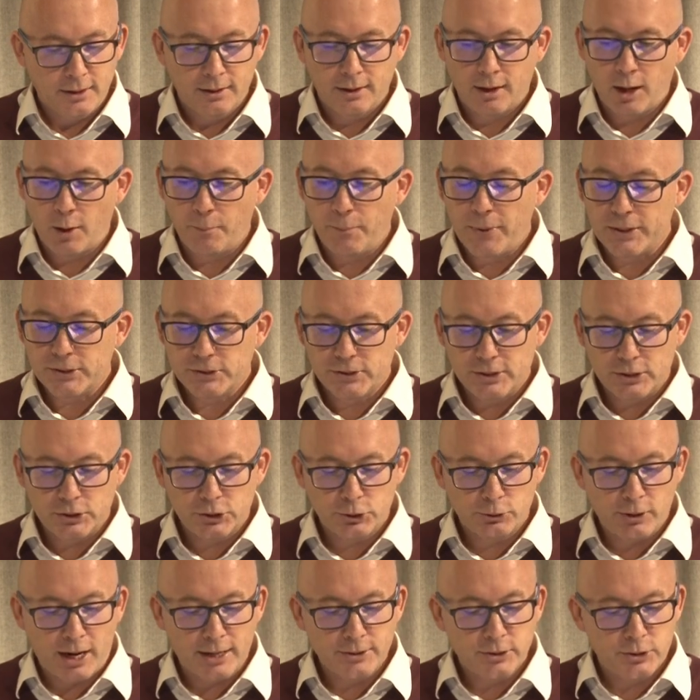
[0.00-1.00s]
Our business
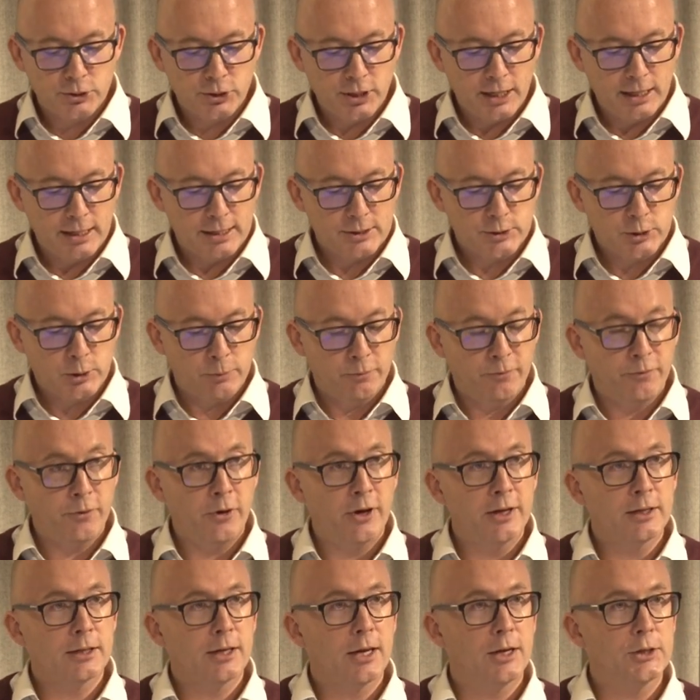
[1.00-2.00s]
strategy is to
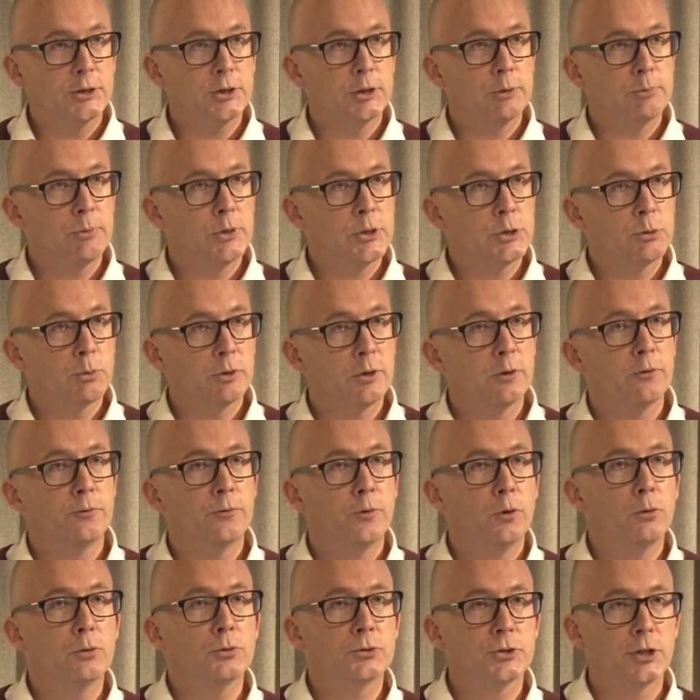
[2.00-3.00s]
provide customers with a
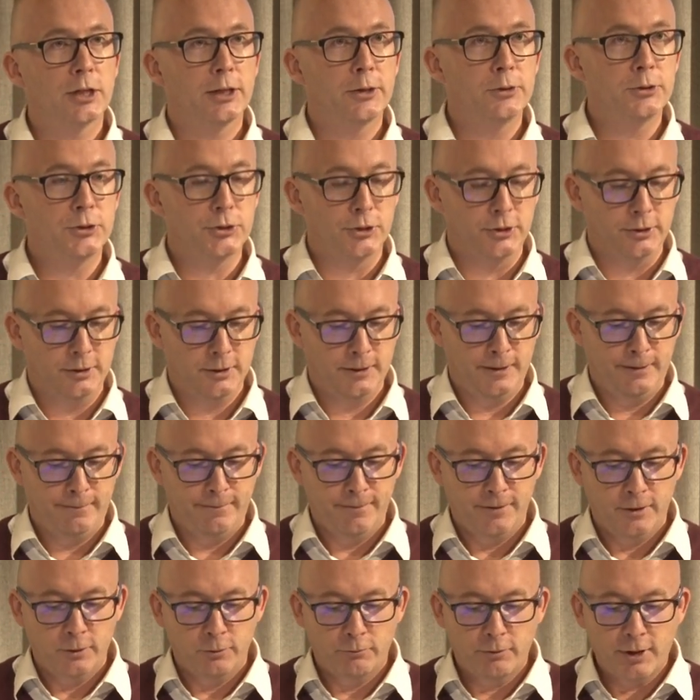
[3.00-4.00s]
full solution,
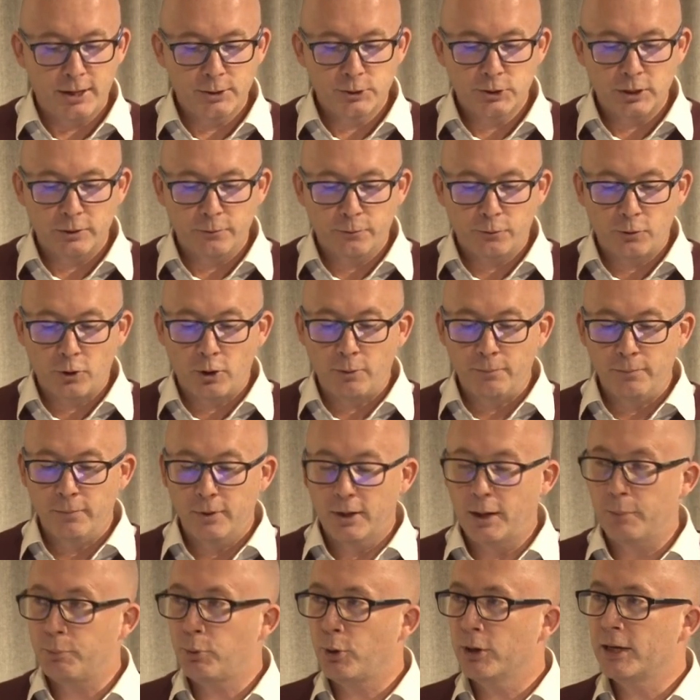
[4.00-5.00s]
ranging from
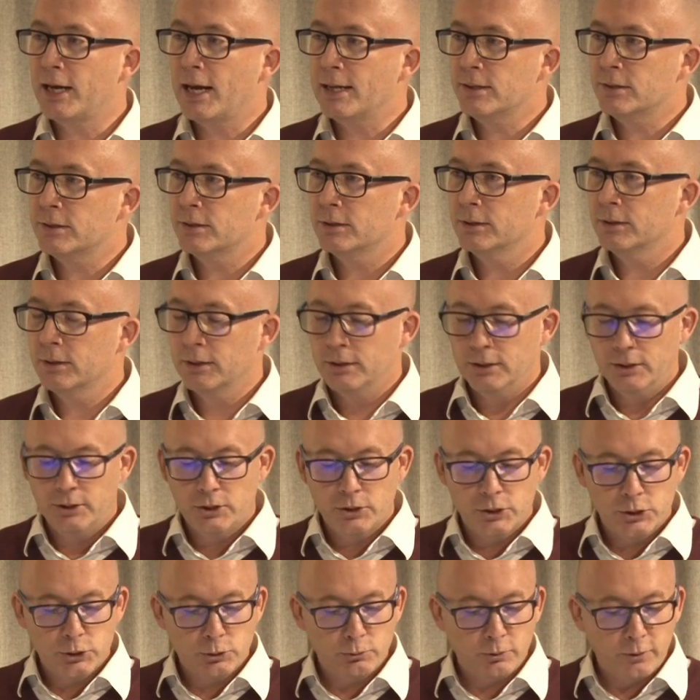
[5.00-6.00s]
a printhead
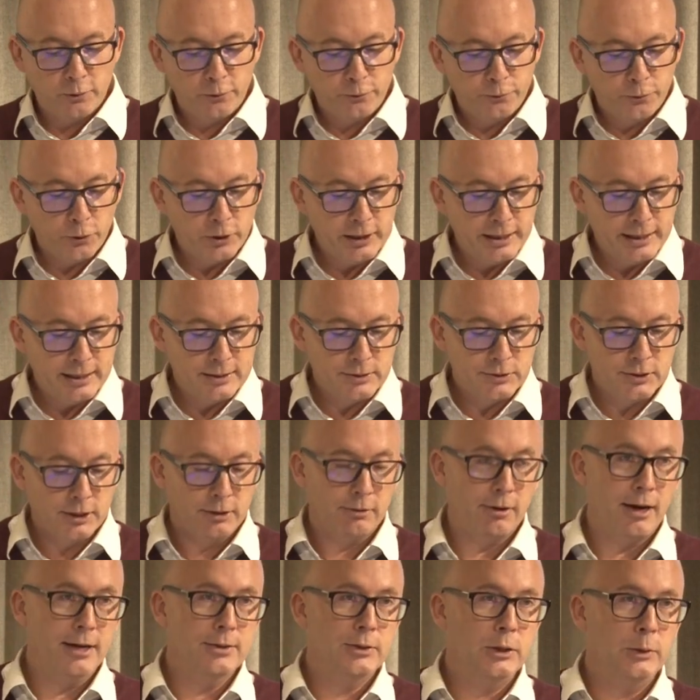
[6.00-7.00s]
to a fully
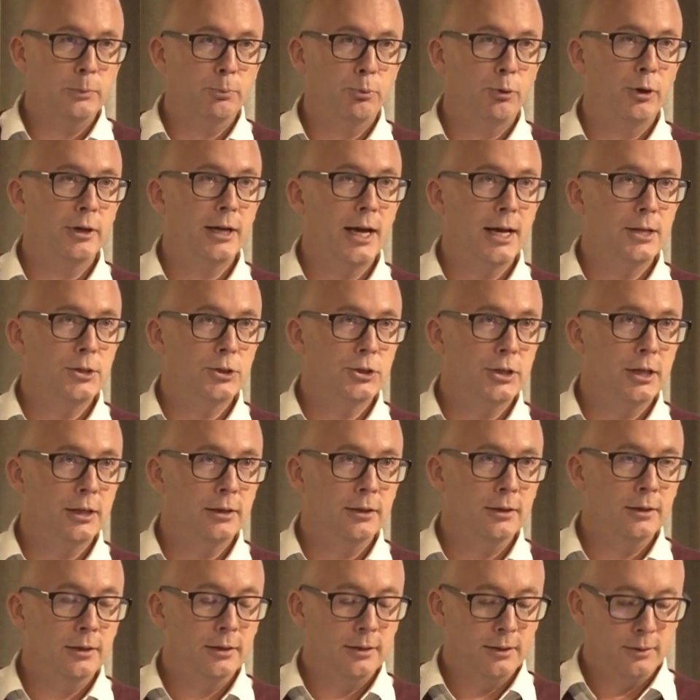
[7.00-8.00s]
integrated print
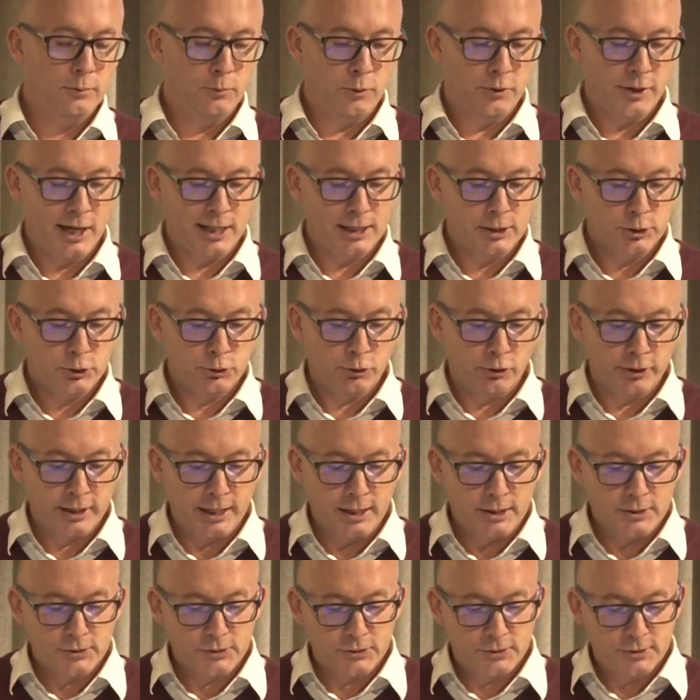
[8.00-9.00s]
engine with
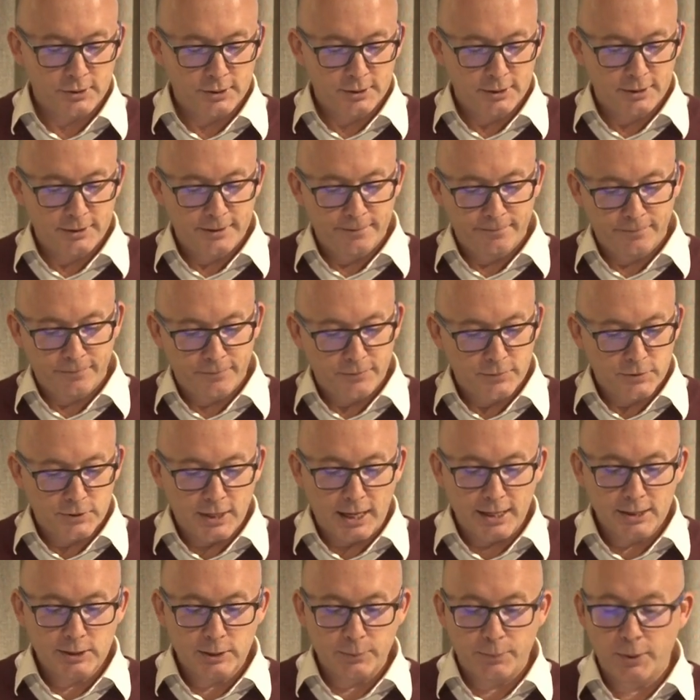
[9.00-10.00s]
electronics,
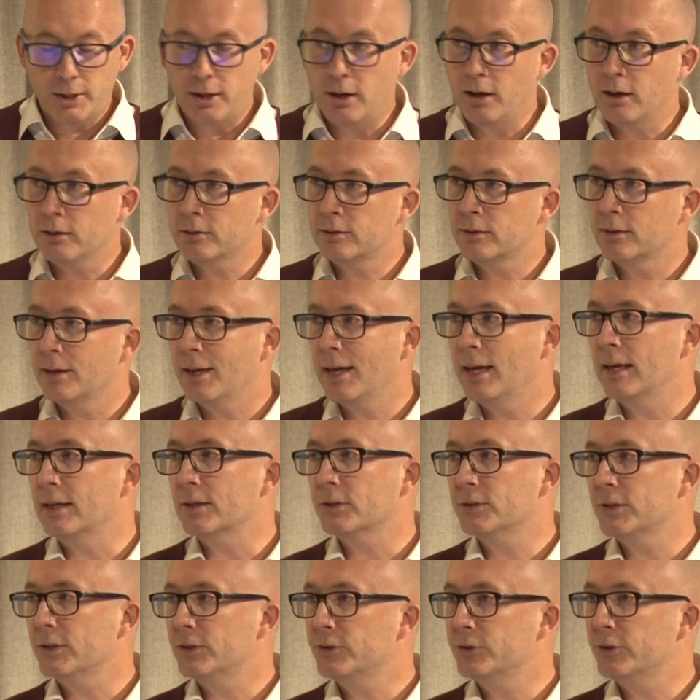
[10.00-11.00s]
data path, ink
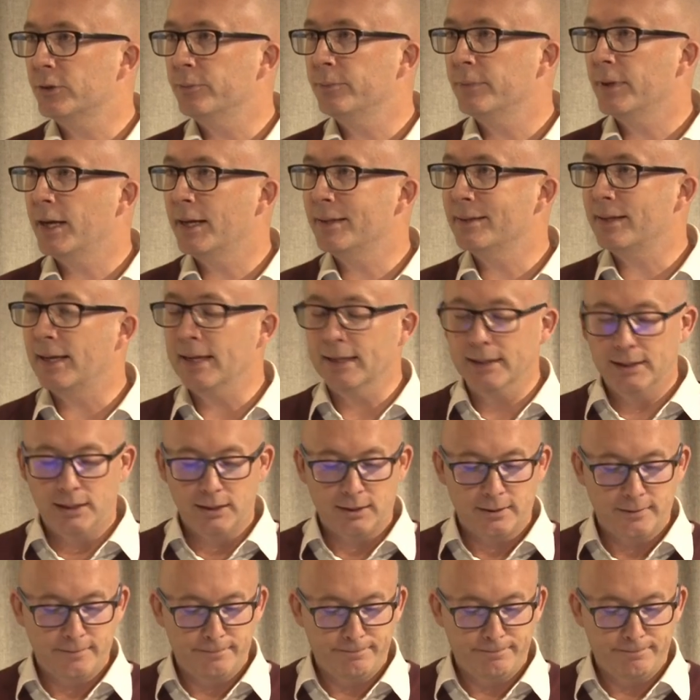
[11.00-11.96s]
system, and ink.